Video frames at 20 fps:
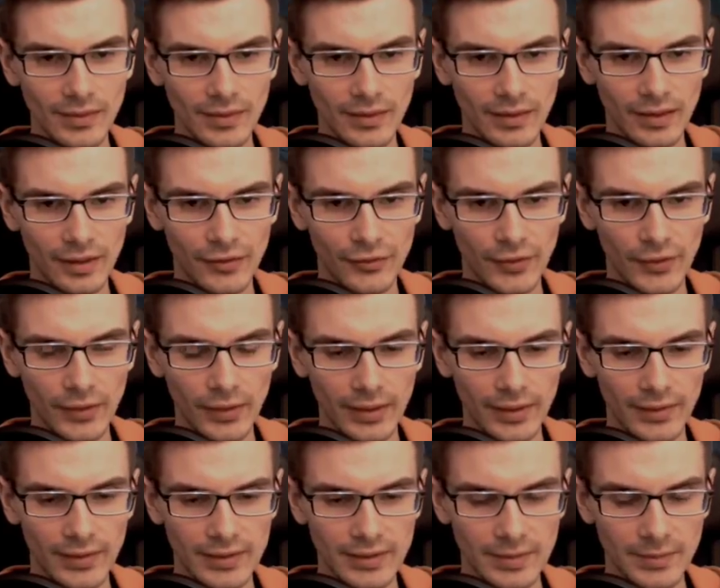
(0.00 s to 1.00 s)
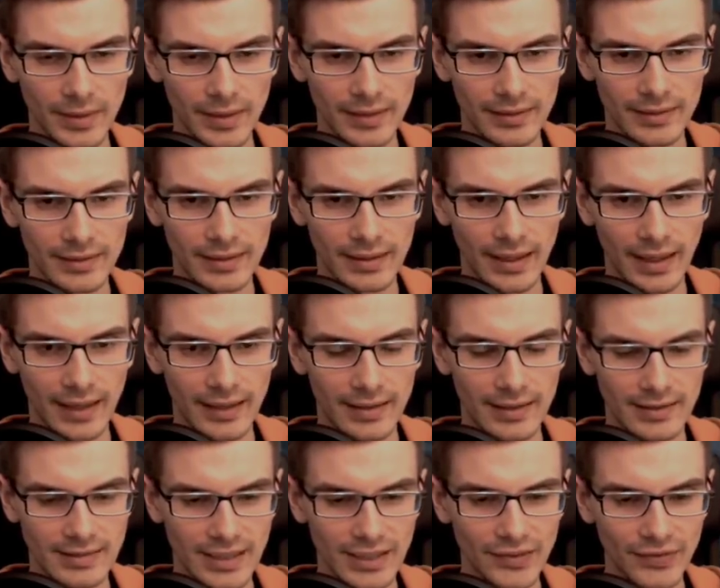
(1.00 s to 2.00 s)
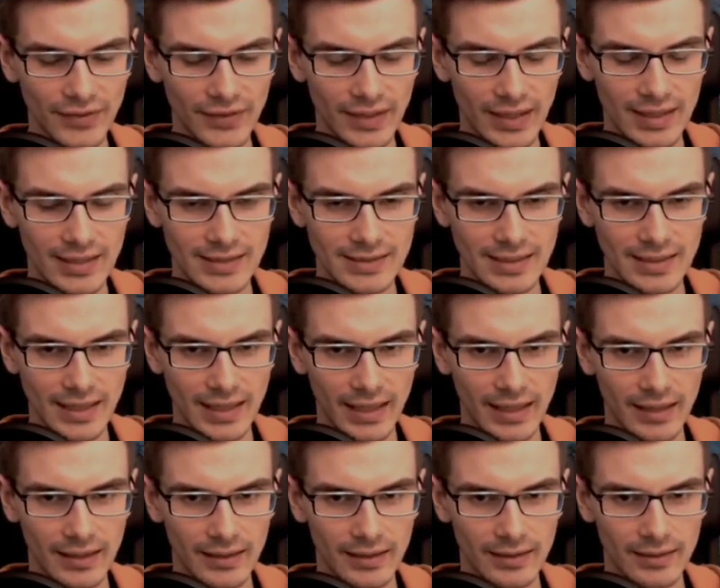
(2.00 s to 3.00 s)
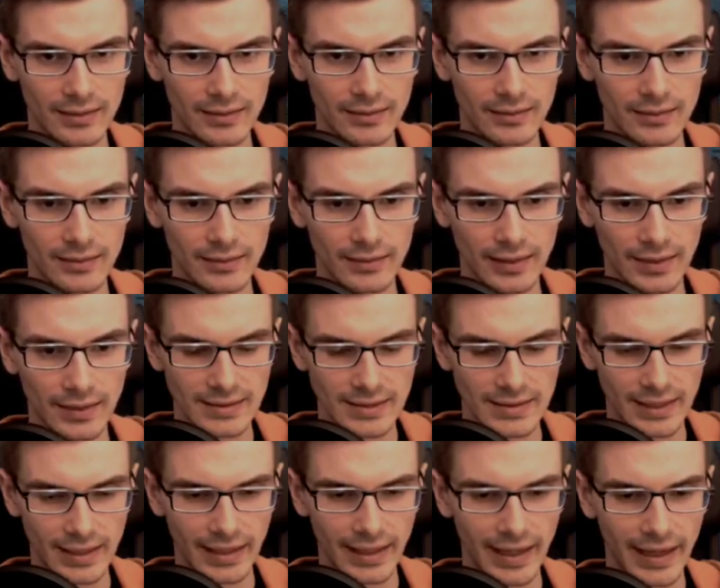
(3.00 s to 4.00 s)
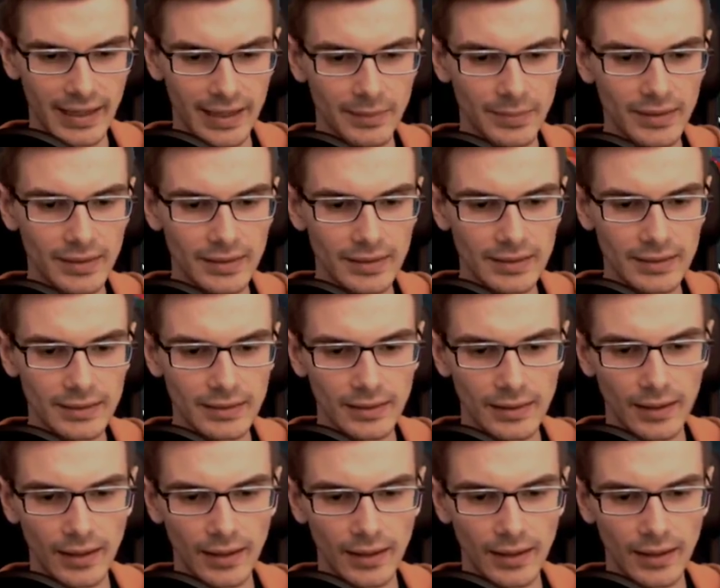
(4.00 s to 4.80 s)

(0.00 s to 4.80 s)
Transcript: If we look at this ability in itself, it is like I a line ability,